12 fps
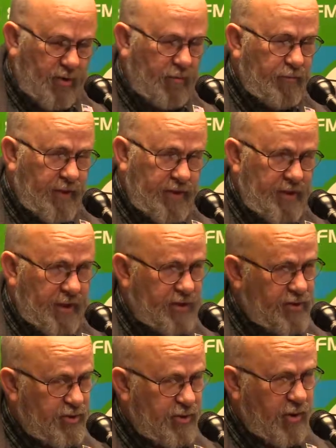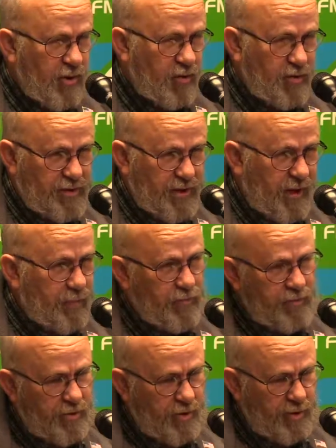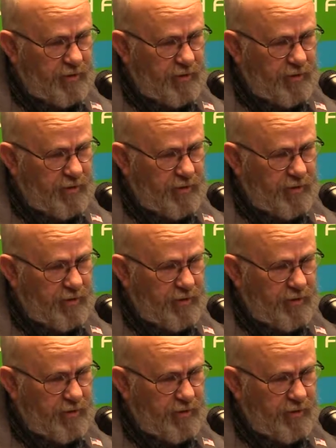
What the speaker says: Our big day is always April,